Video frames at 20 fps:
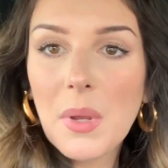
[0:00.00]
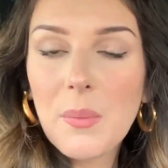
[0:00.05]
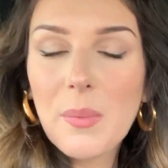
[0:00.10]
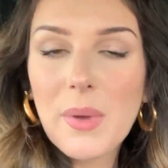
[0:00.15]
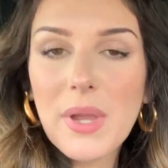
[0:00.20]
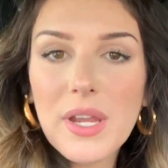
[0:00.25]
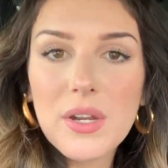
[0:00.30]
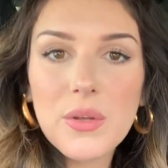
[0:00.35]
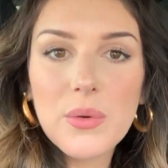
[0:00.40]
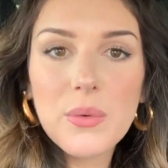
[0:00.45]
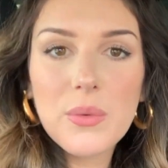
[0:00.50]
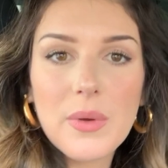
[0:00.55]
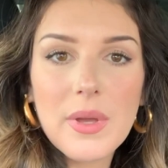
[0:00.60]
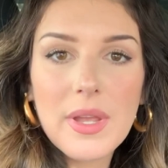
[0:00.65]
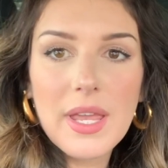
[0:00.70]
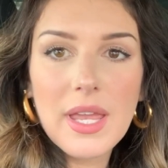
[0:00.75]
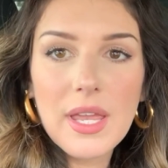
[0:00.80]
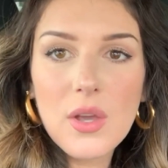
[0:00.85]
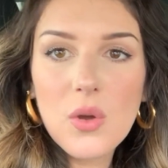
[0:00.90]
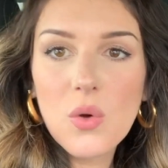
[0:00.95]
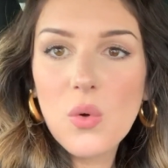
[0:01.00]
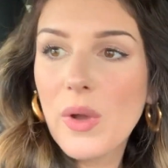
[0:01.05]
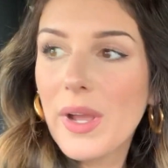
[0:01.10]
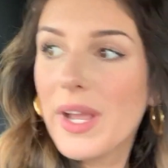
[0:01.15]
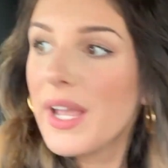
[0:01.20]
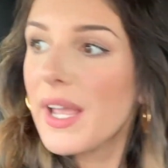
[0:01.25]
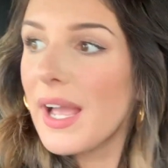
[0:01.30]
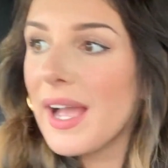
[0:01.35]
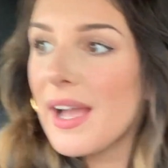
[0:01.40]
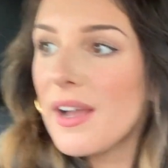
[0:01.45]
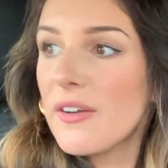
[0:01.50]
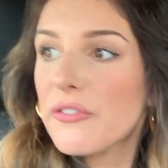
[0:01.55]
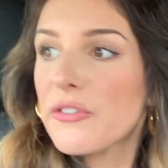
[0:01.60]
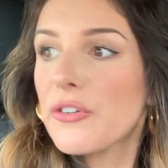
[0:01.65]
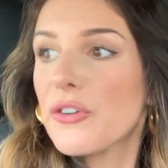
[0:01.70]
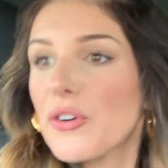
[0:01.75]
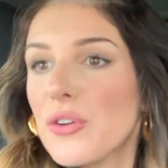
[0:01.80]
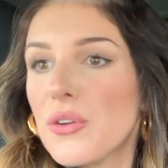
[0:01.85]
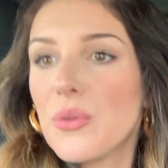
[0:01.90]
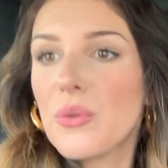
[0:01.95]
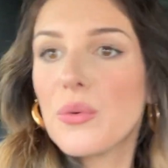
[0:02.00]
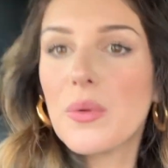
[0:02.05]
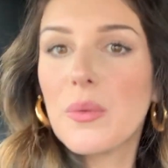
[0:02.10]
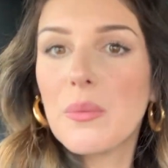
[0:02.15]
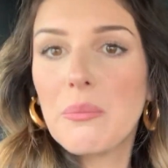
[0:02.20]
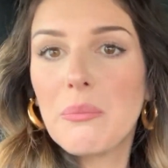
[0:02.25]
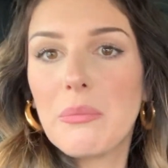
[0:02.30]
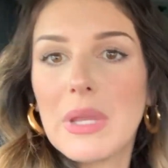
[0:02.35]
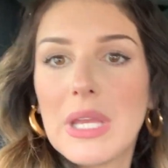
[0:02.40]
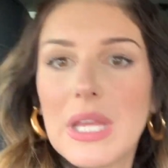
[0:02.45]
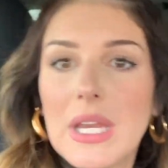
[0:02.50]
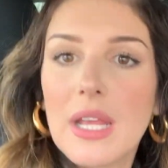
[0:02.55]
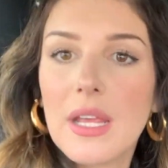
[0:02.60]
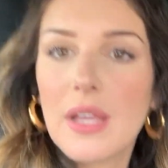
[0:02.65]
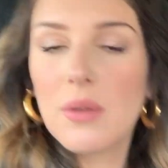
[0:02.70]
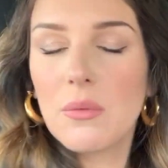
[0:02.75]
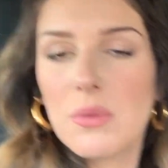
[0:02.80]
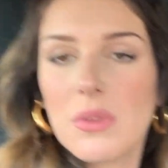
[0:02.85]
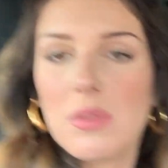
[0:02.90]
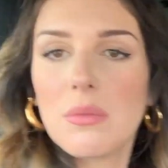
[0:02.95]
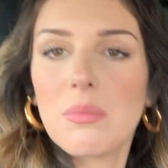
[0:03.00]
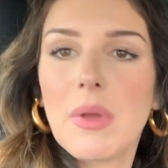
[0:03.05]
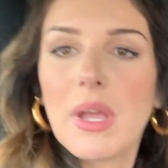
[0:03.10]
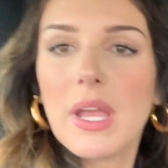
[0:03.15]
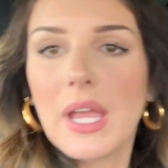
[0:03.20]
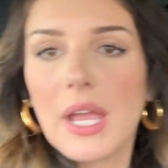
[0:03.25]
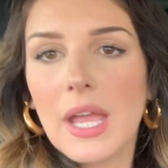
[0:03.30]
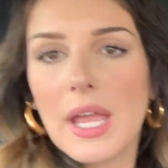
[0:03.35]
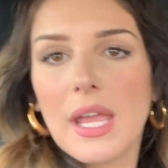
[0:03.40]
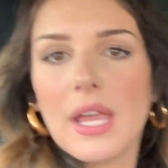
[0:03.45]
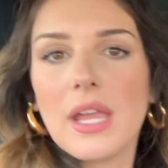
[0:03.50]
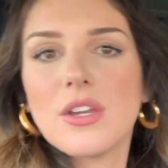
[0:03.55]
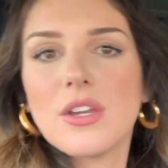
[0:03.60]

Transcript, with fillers: On my way to a quick afternoon meeting with my